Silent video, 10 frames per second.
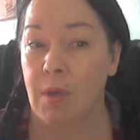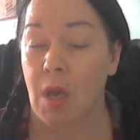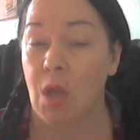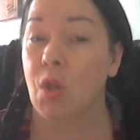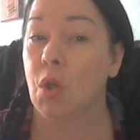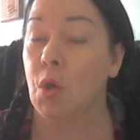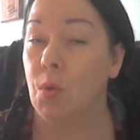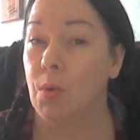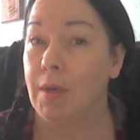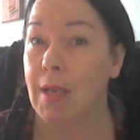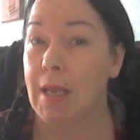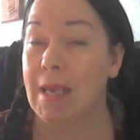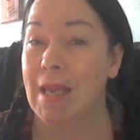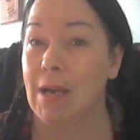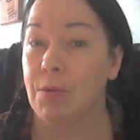And soon they
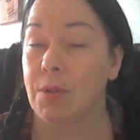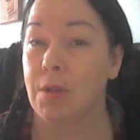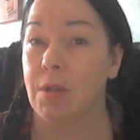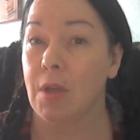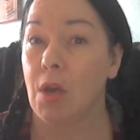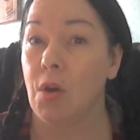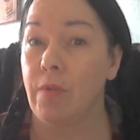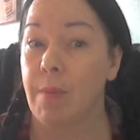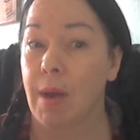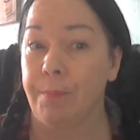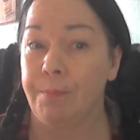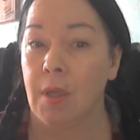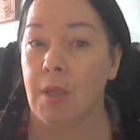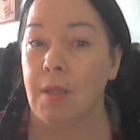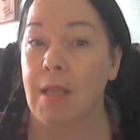encountered another man
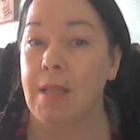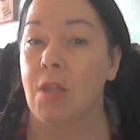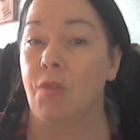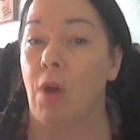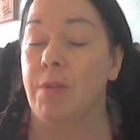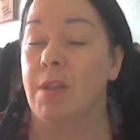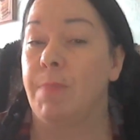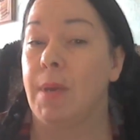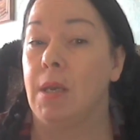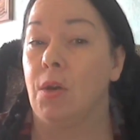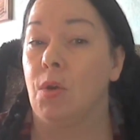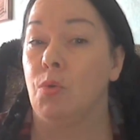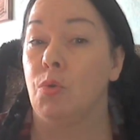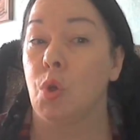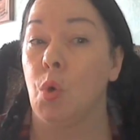that they described as being
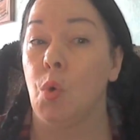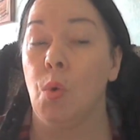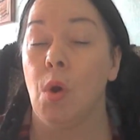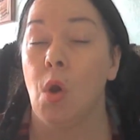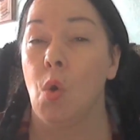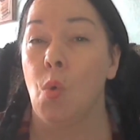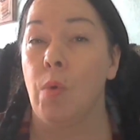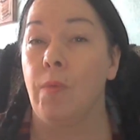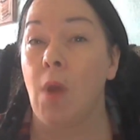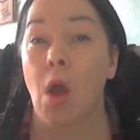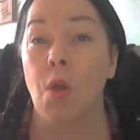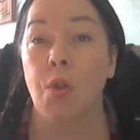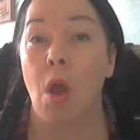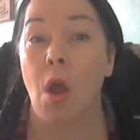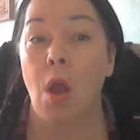tall, with large
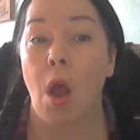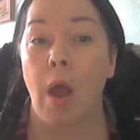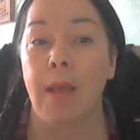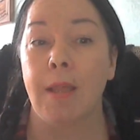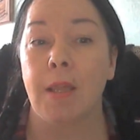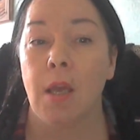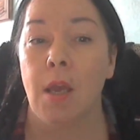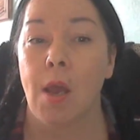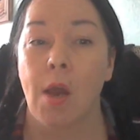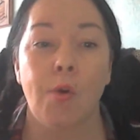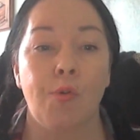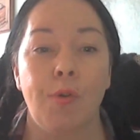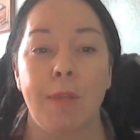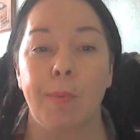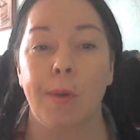dark eyes and
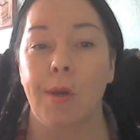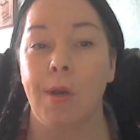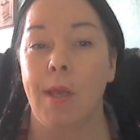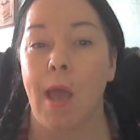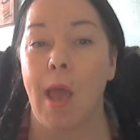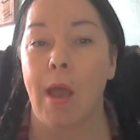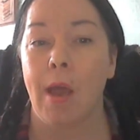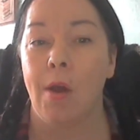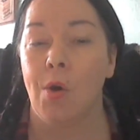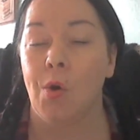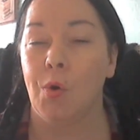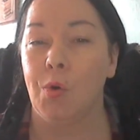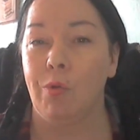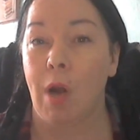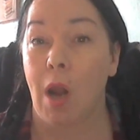crisp curly hair
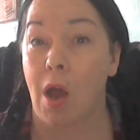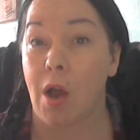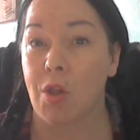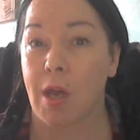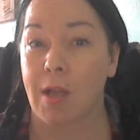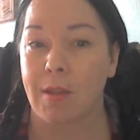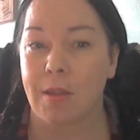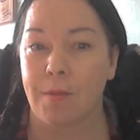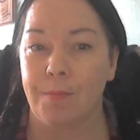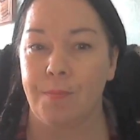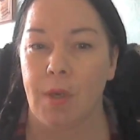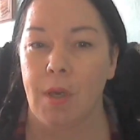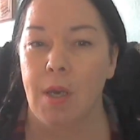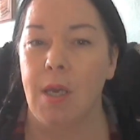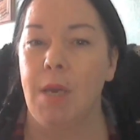under a large hat.
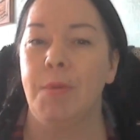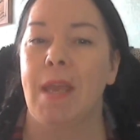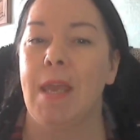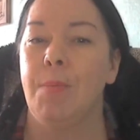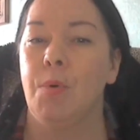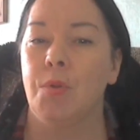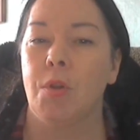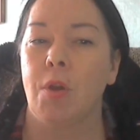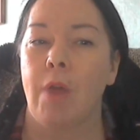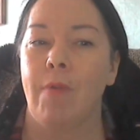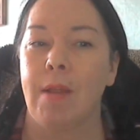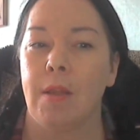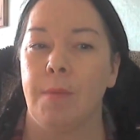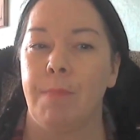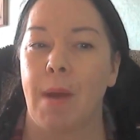He was able to direct
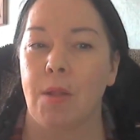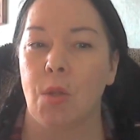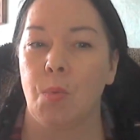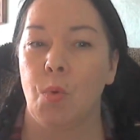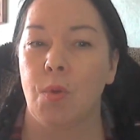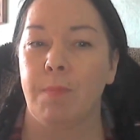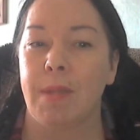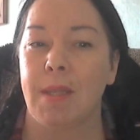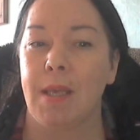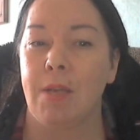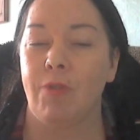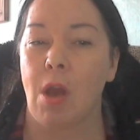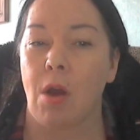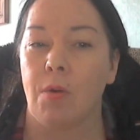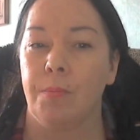them back towards the Petit
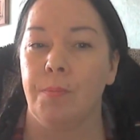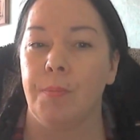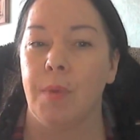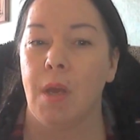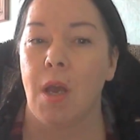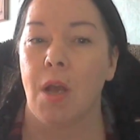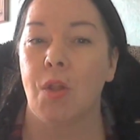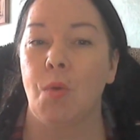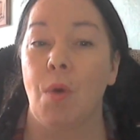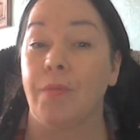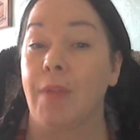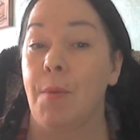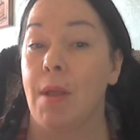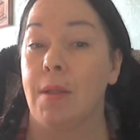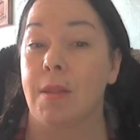Trianon, and so off they
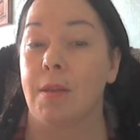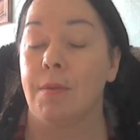went.